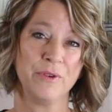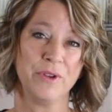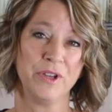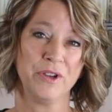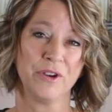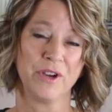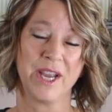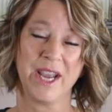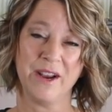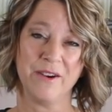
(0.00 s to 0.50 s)
in
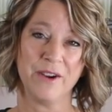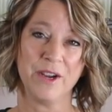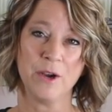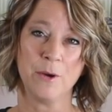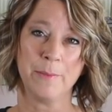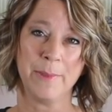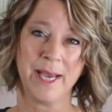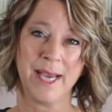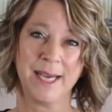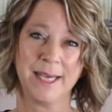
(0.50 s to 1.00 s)
your
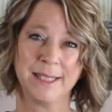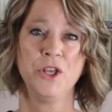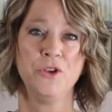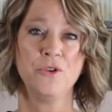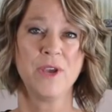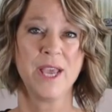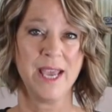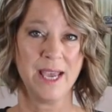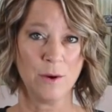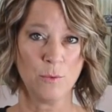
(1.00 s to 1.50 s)
carry-on bag. You
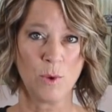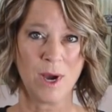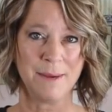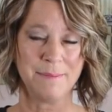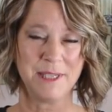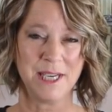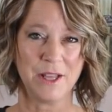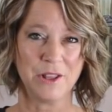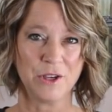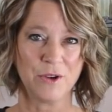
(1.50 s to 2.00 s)
can wipe
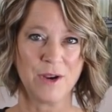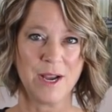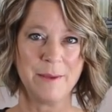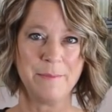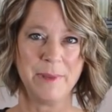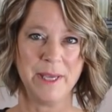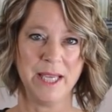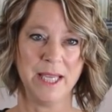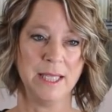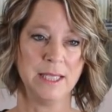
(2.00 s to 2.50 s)
down the gray
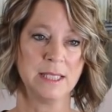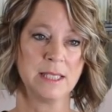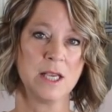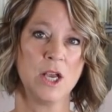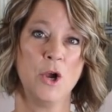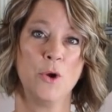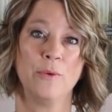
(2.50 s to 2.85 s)
bins.